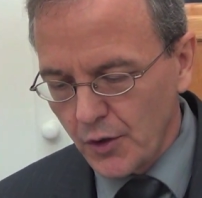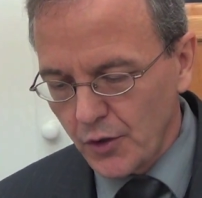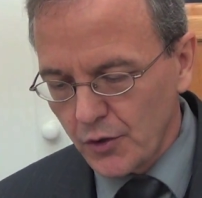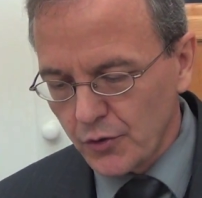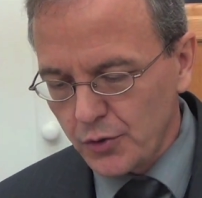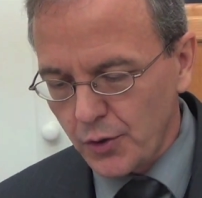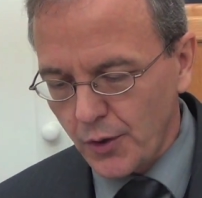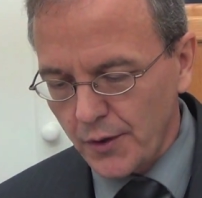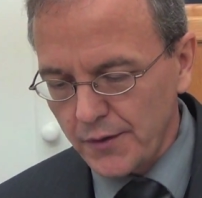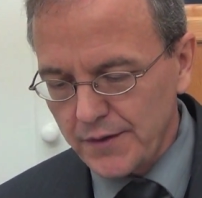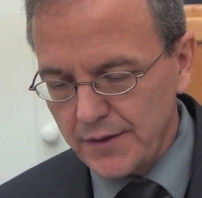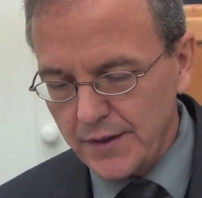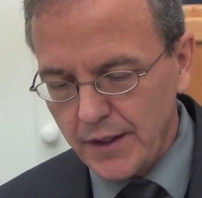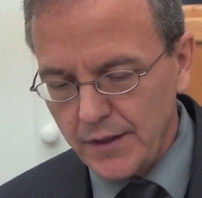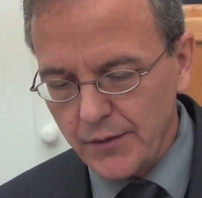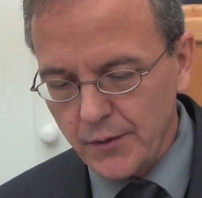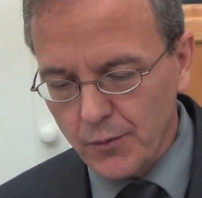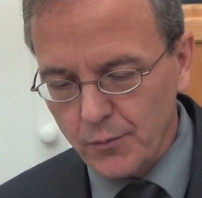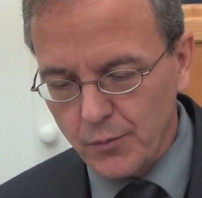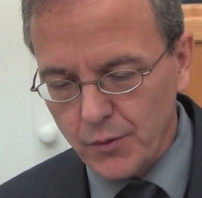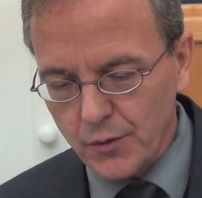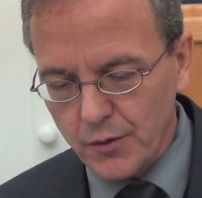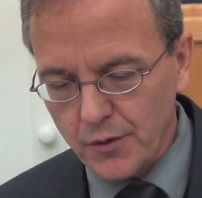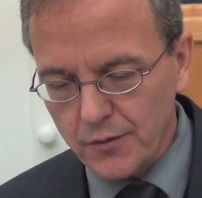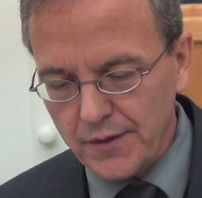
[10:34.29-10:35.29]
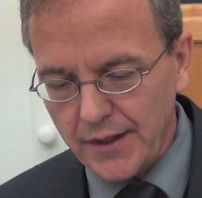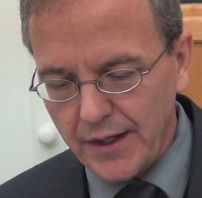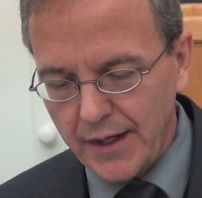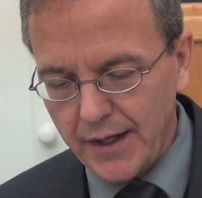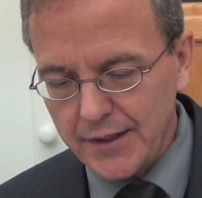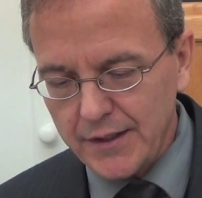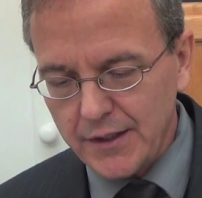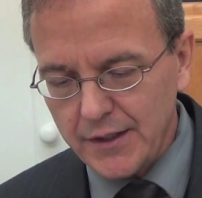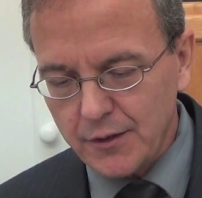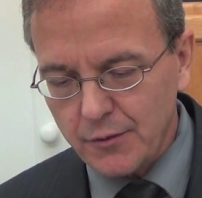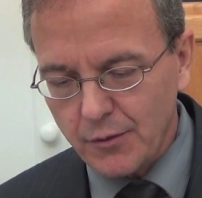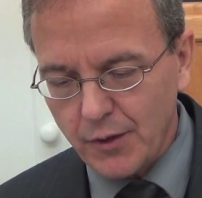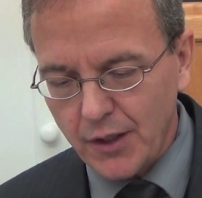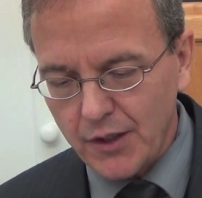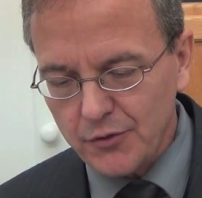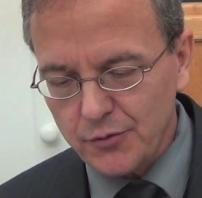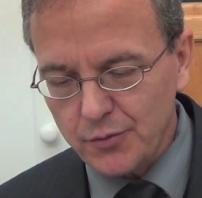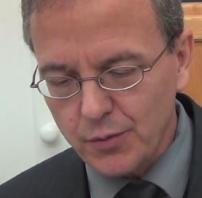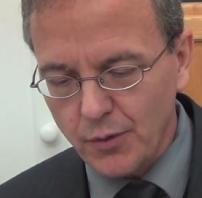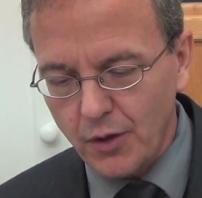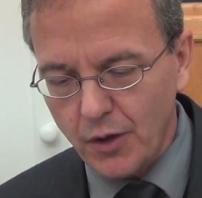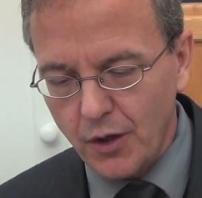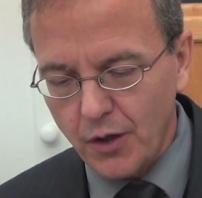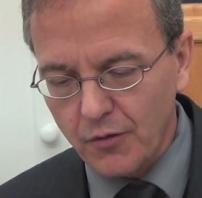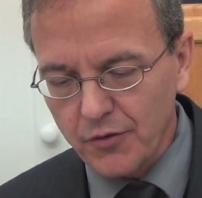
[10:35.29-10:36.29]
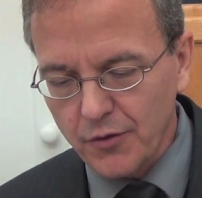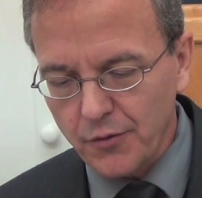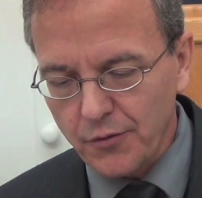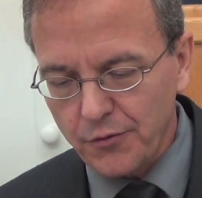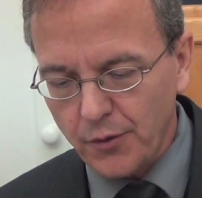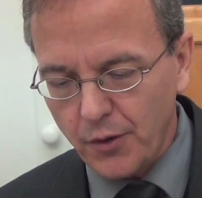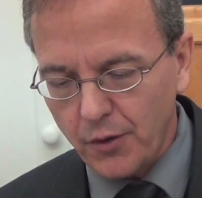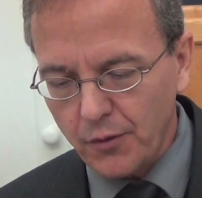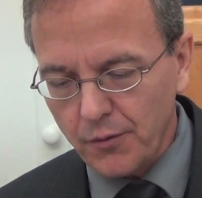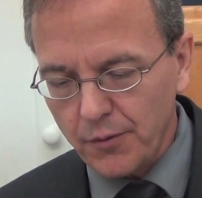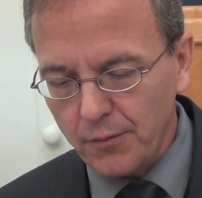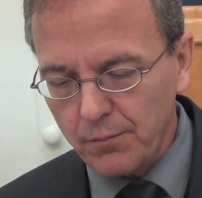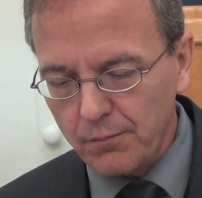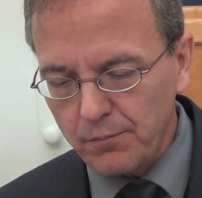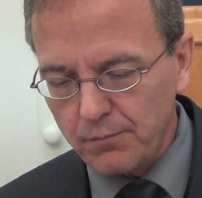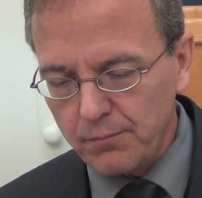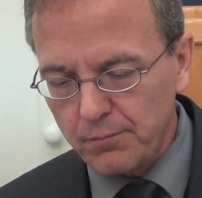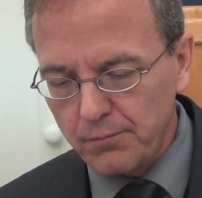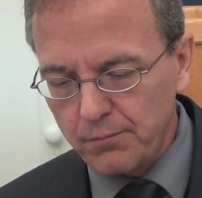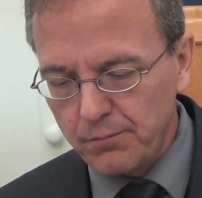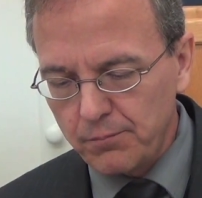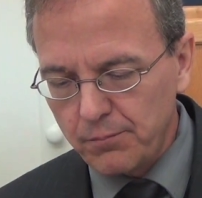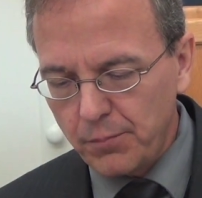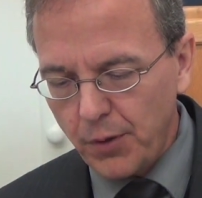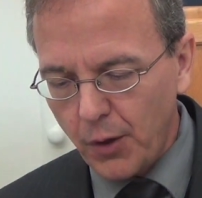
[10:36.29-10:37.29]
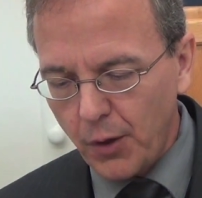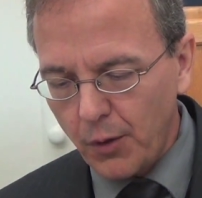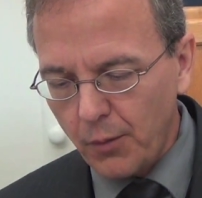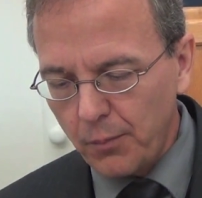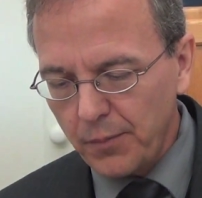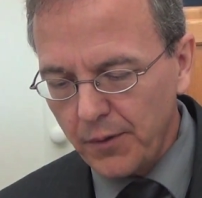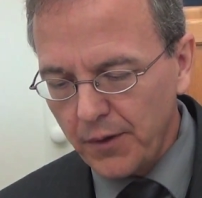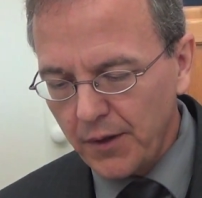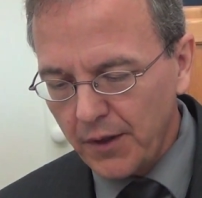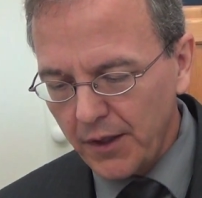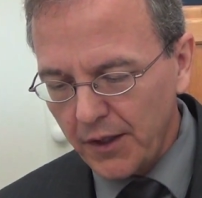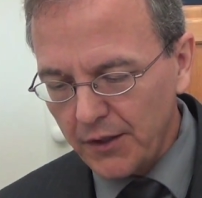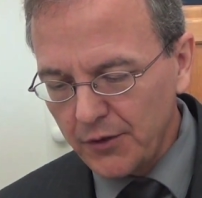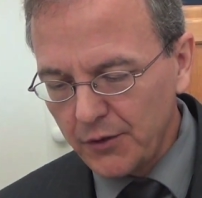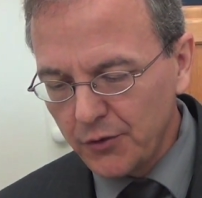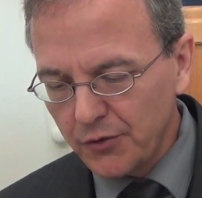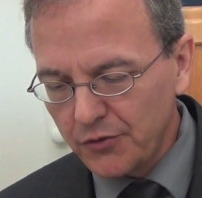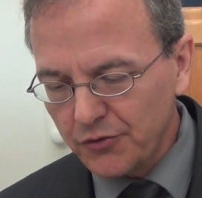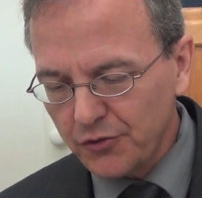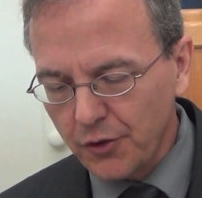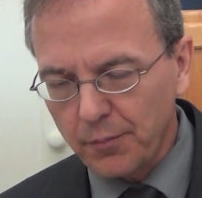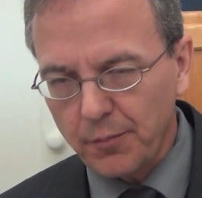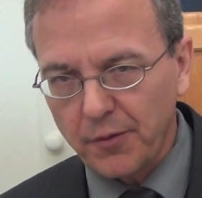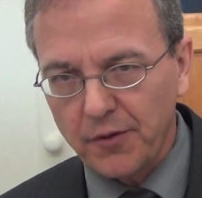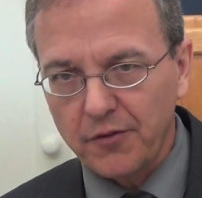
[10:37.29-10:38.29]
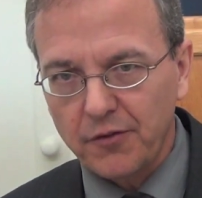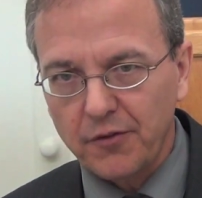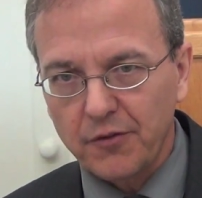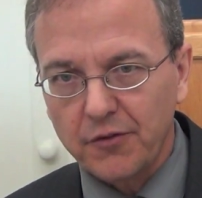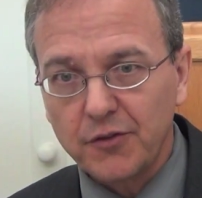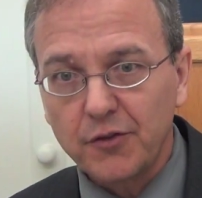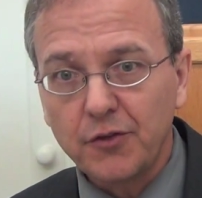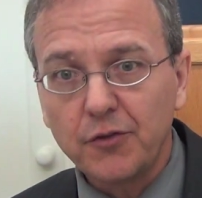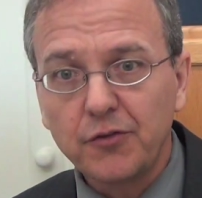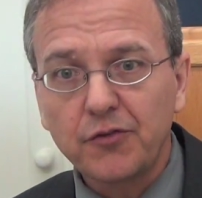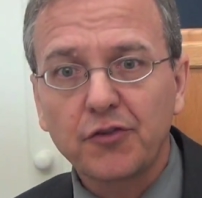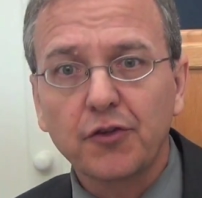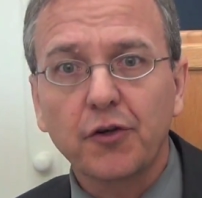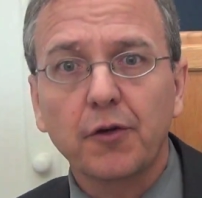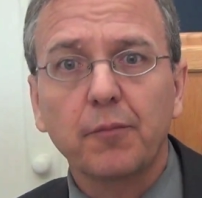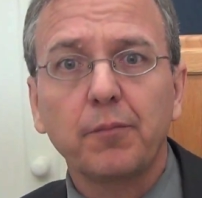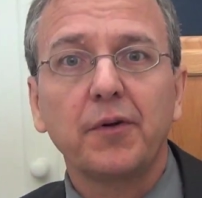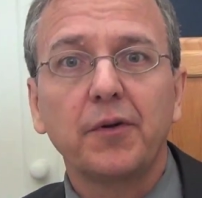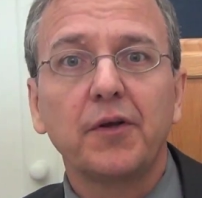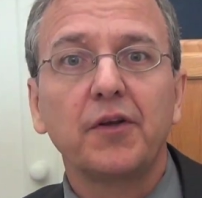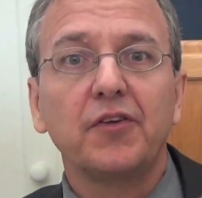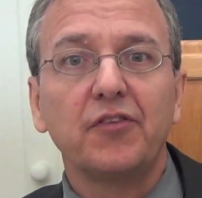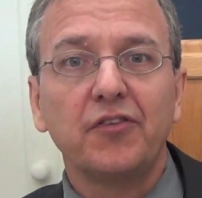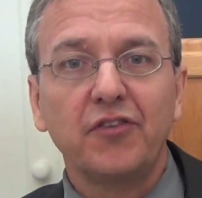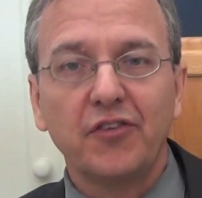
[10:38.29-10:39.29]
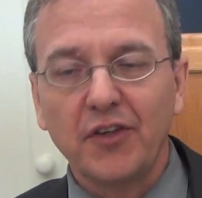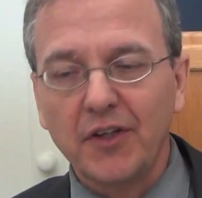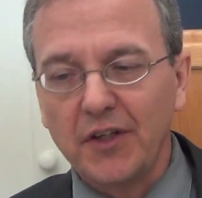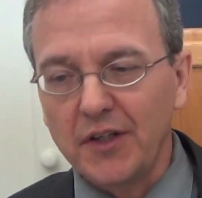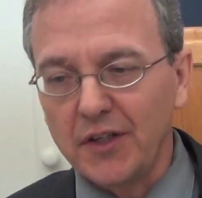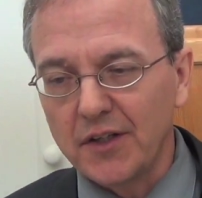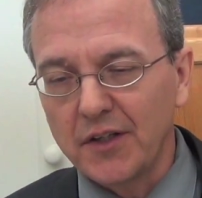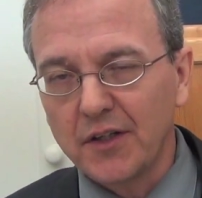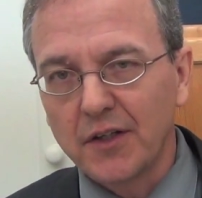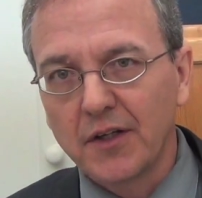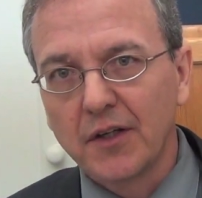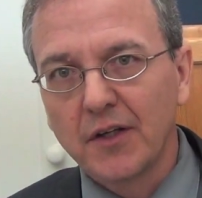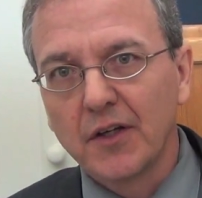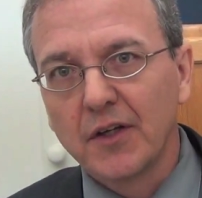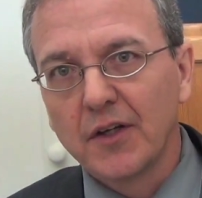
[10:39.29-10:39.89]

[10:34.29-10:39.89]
Toward the end of the world, Antichrist will overthrow the Pope and usurp his see.